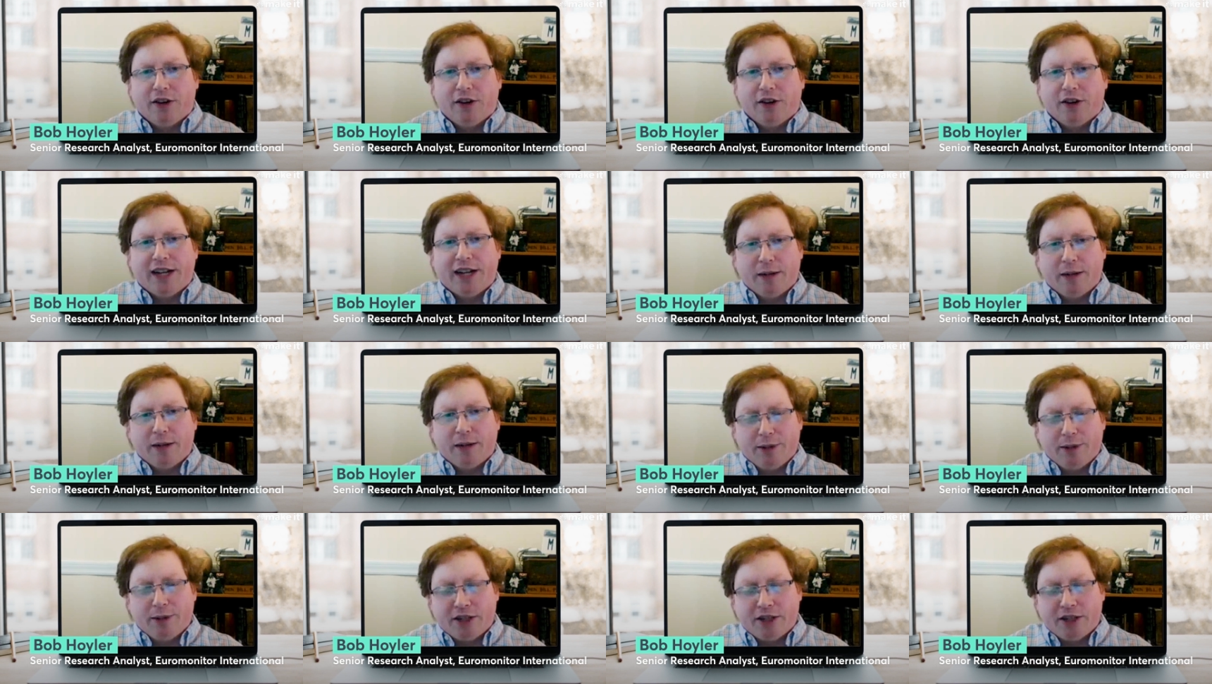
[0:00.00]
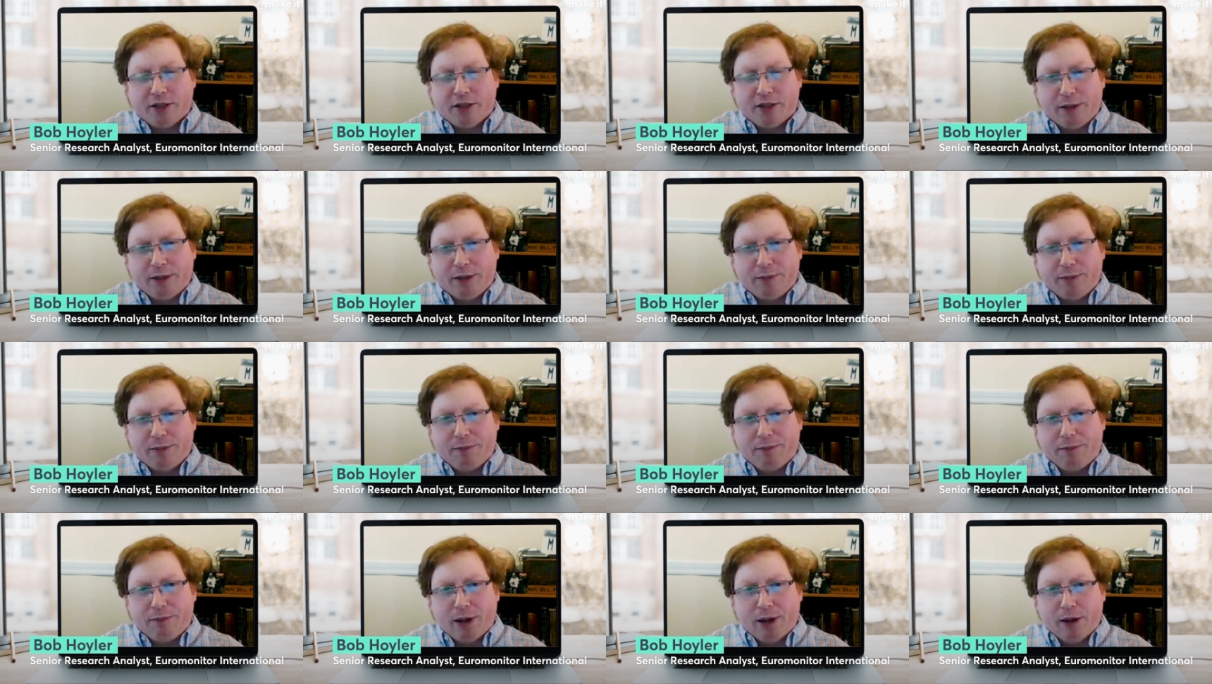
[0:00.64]
their data potentially being
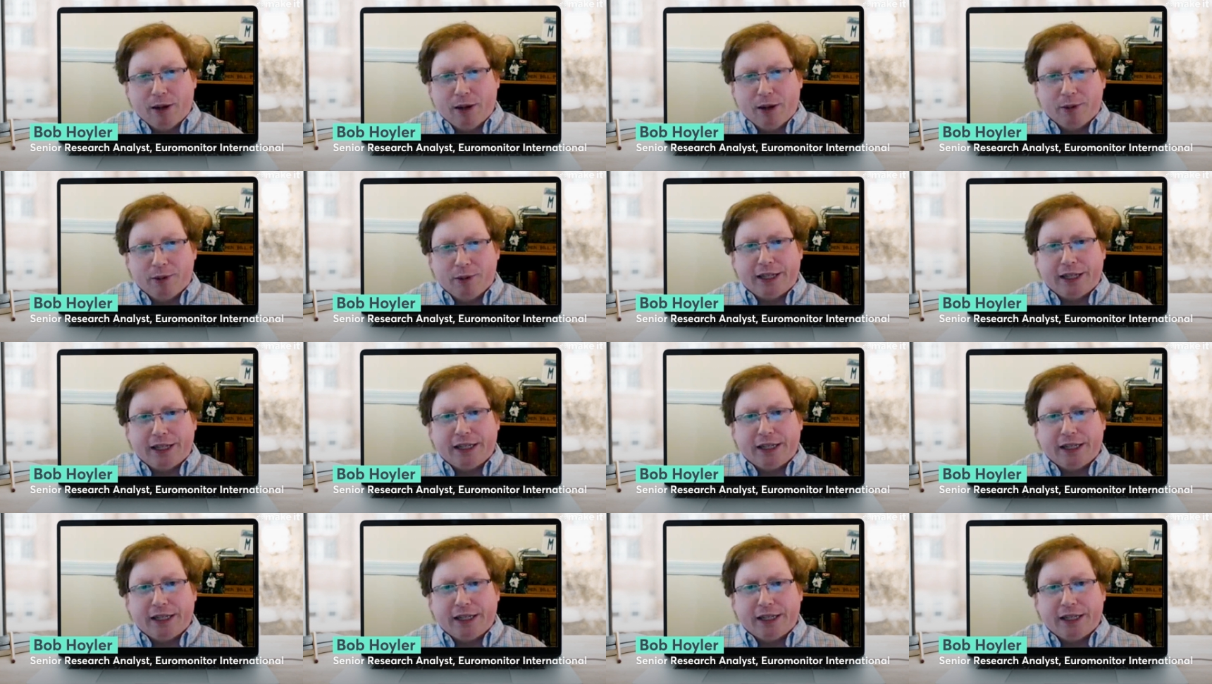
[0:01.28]
made public.